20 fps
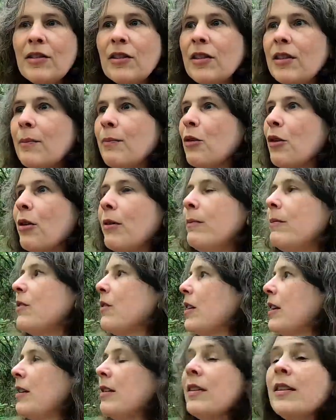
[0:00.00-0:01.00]

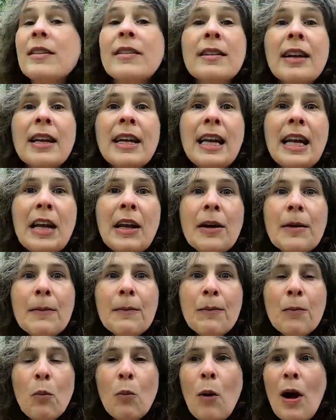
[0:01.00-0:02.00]
Sometimes in the sunny
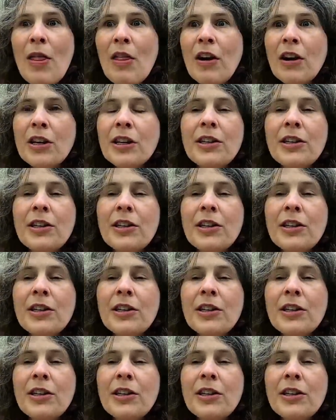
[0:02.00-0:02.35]
weather